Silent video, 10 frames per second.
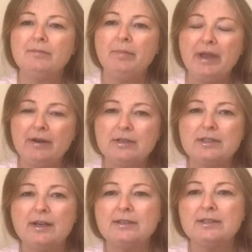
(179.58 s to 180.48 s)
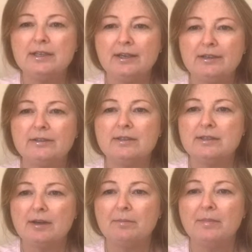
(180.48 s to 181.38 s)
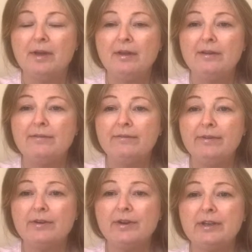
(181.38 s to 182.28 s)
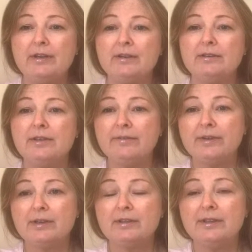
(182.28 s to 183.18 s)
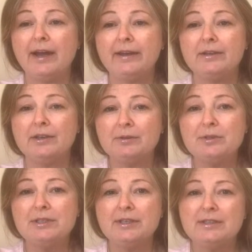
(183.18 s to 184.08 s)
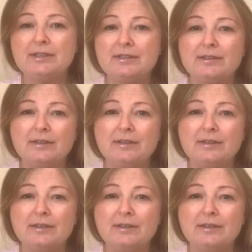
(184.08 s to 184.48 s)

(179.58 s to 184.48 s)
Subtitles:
parents got sick, some very difficult diagnosis.